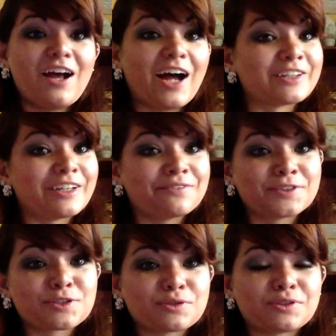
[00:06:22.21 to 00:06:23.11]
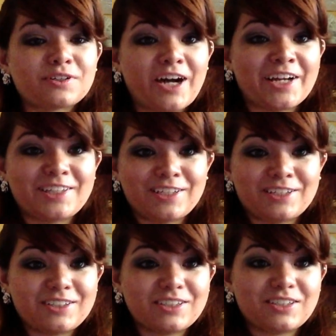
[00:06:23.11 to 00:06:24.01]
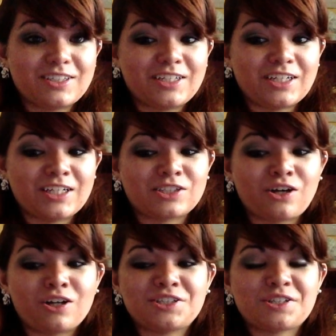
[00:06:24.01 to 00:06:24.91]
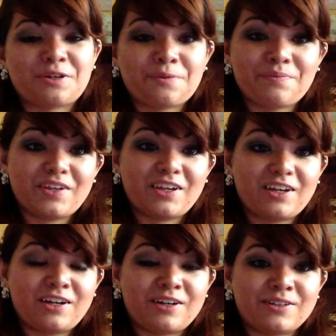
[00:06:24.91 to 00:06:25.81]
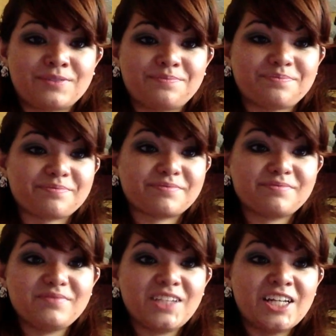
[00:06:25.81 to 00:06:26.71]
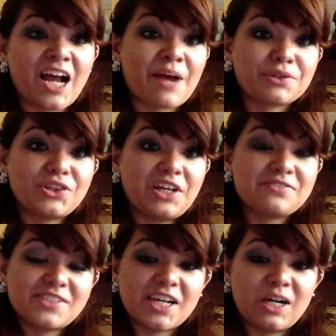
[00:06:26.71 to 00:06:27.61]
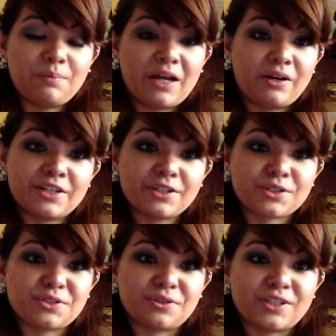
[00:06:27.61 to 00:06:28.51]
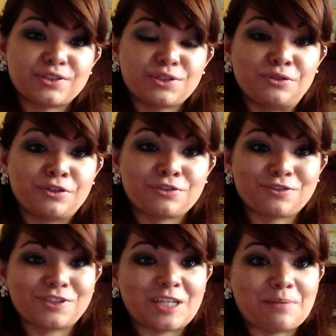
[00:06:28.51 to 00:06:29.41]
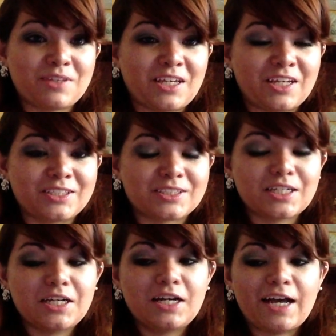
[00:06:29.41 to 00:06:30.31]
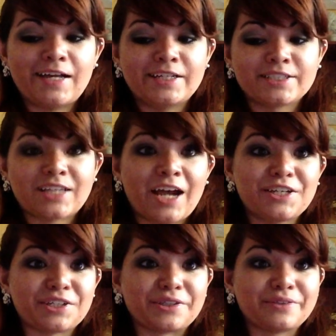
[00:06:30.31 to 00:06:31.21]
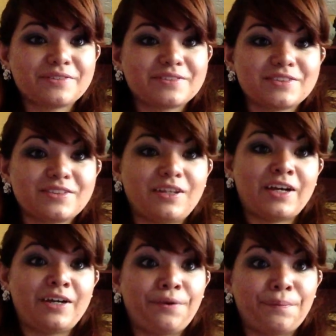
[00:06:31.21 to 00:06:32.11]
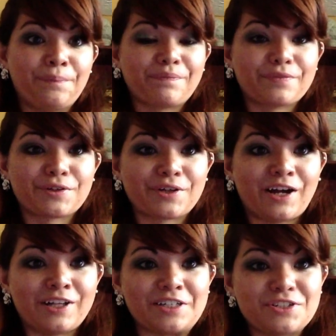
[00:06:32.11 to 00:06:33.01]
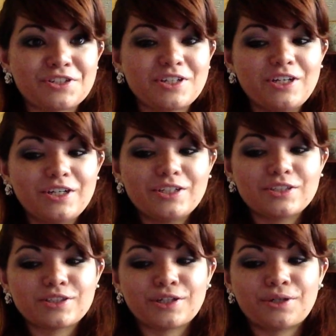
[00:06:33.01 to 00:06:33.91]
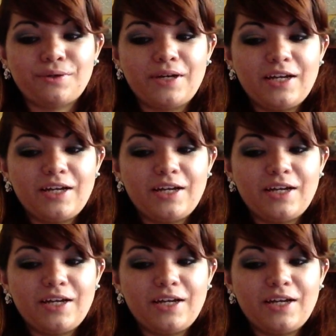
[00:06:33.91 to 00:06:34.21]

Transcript: love this school. I think it's awesome, and I would love to help out other students who go through the same things as I do through college. So,